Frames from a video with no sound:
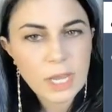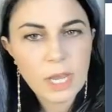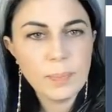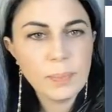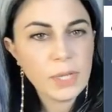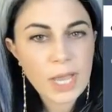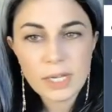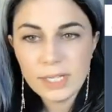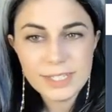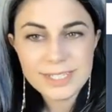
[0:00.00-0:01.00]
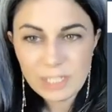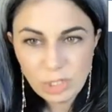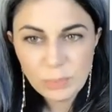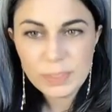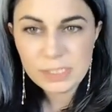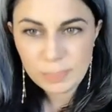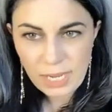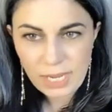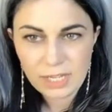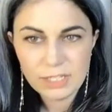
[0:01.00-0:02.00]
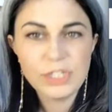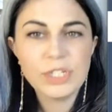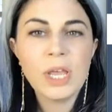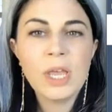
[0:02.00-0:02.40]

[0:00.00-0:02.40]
up not in the syllabus page,